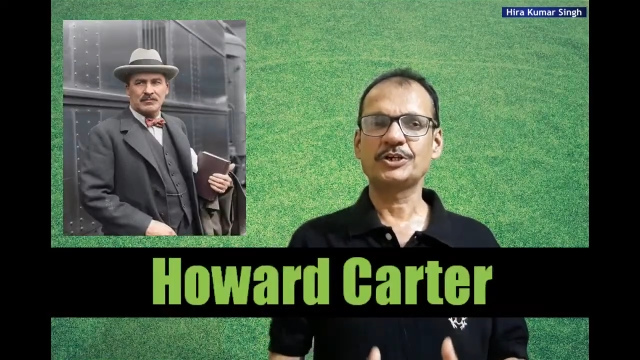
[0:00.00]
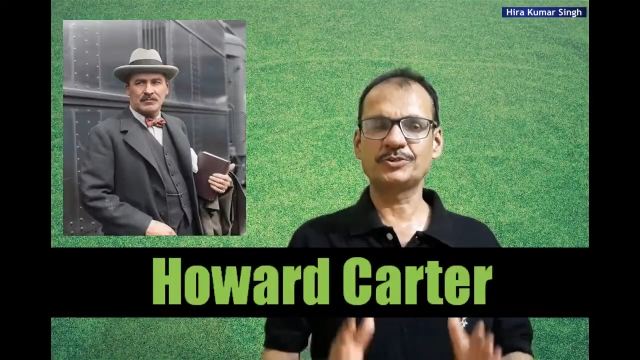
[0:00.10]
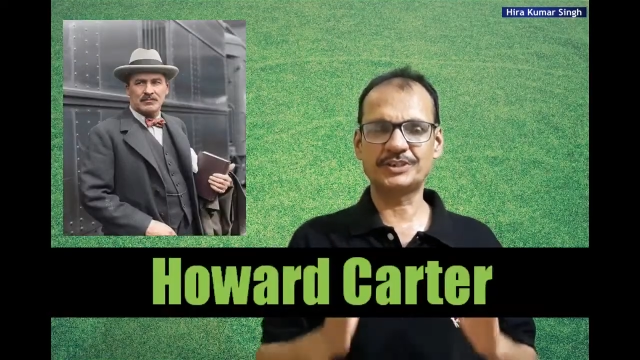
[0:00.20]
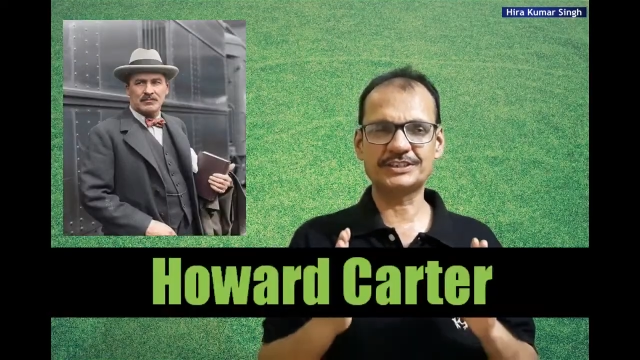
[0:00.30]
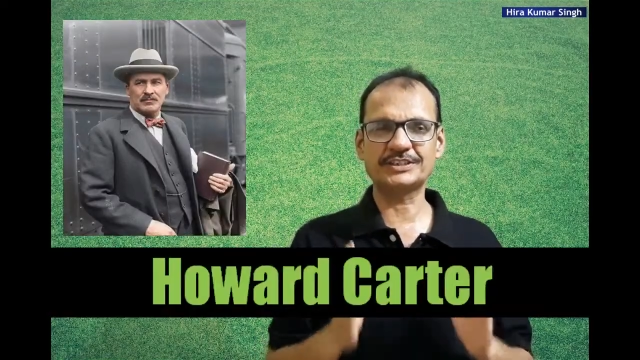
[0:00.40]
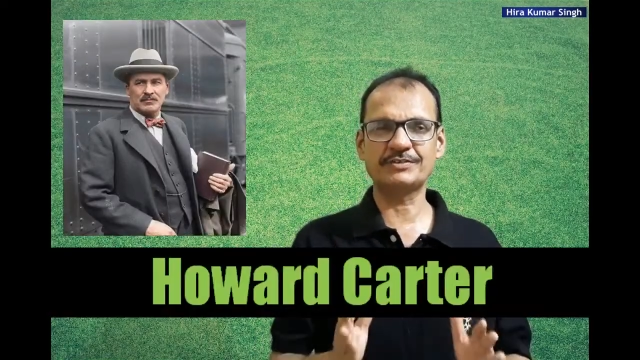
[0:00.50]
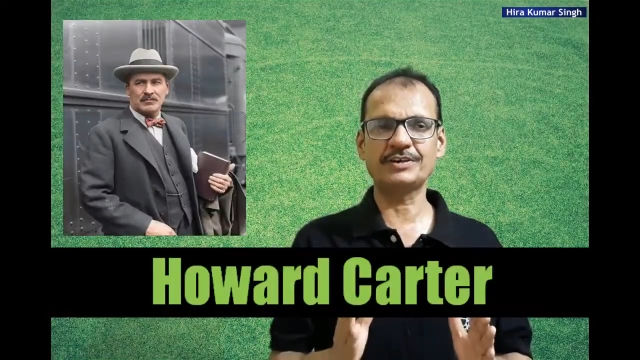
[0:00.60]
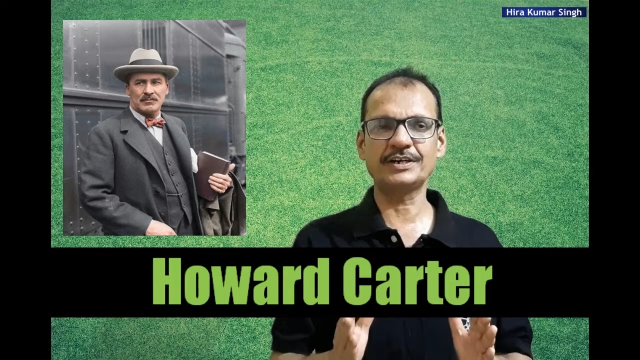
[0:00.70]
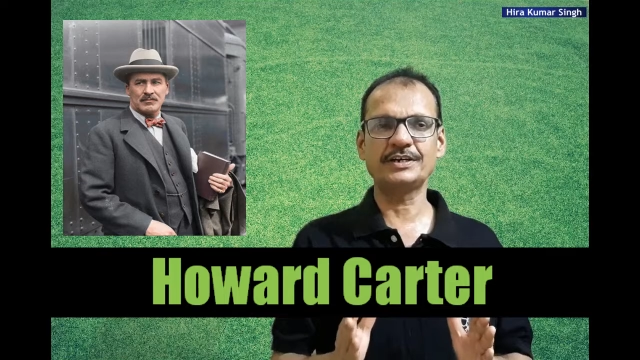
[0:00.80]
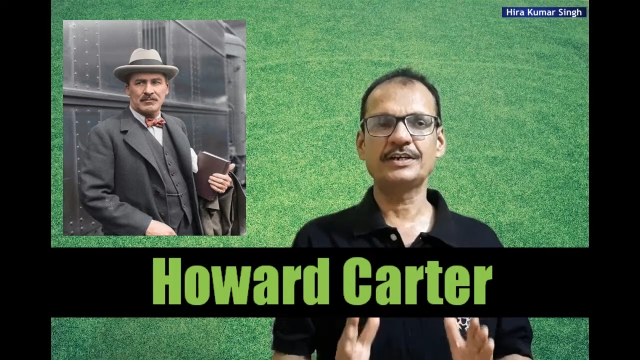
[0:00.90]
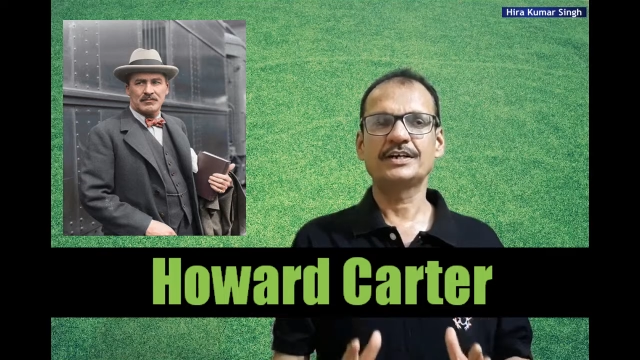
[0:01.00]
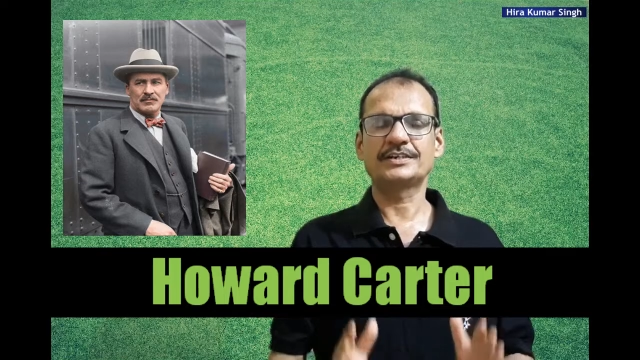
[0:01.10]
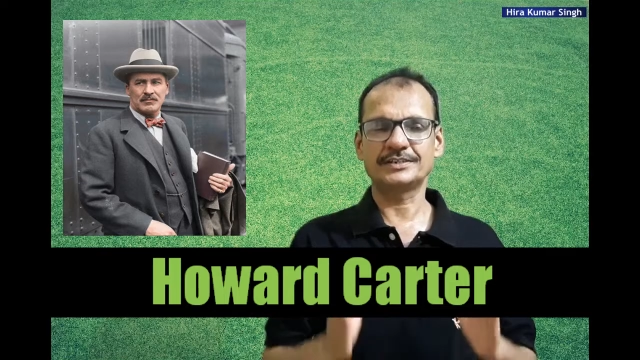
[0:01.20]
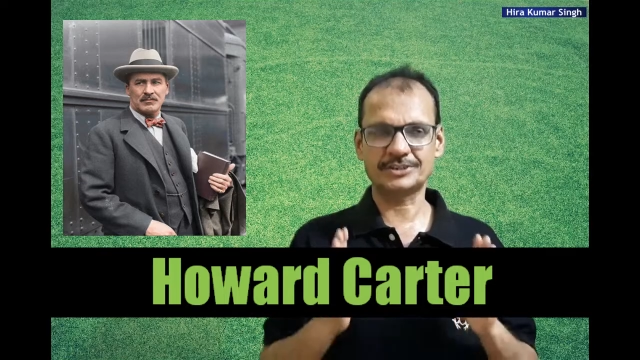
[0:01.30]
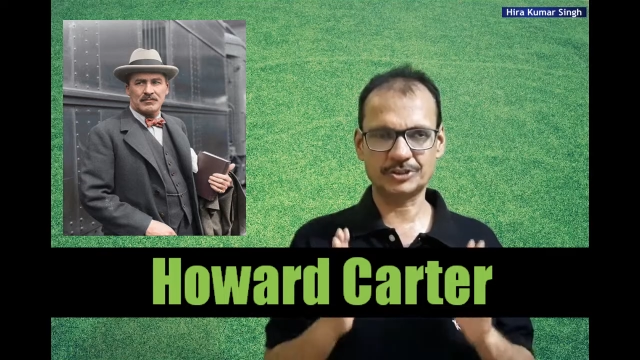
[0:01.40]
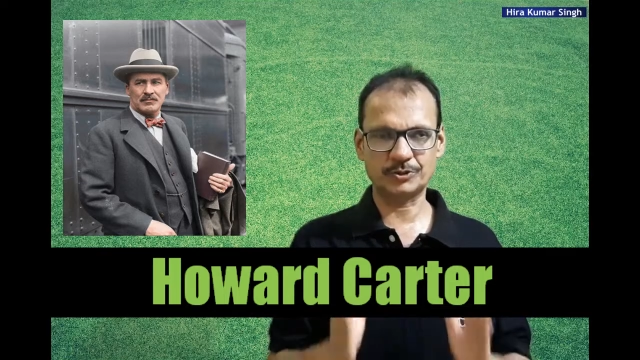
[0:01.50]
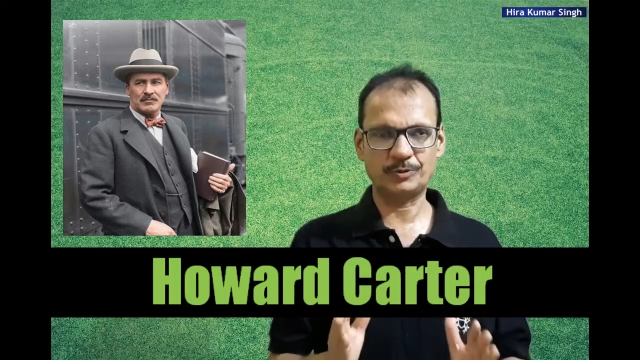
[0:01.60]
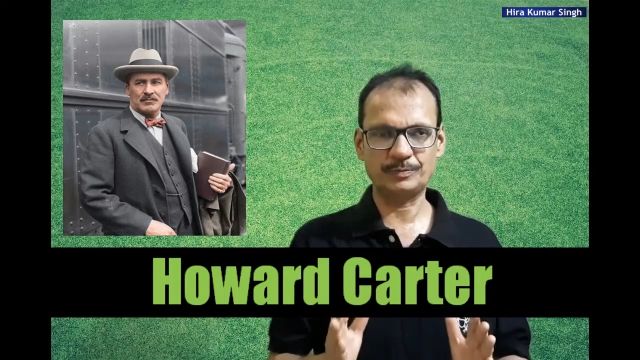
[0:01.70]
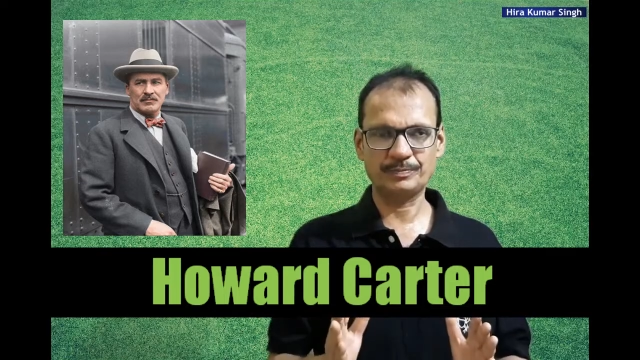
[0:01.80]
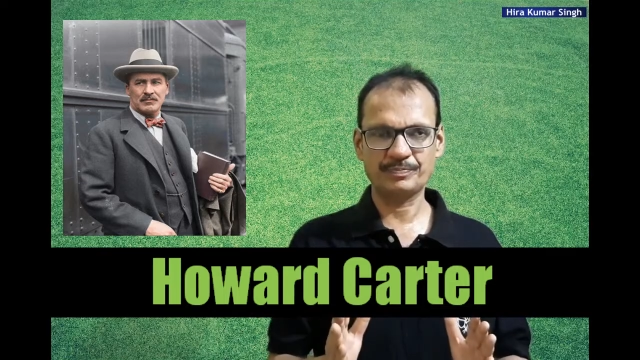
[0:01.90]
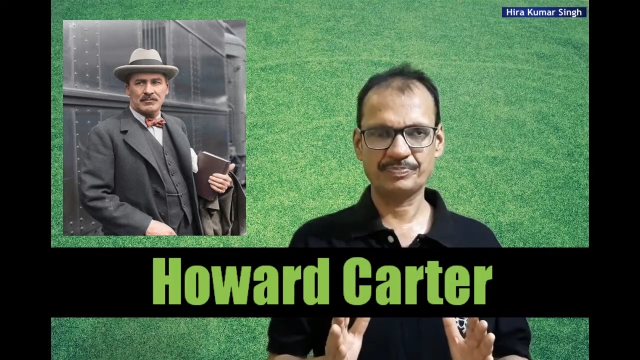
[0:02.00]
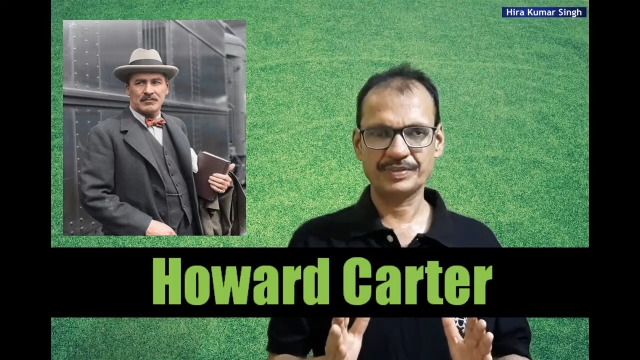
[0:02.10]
to discover Tut's tomb.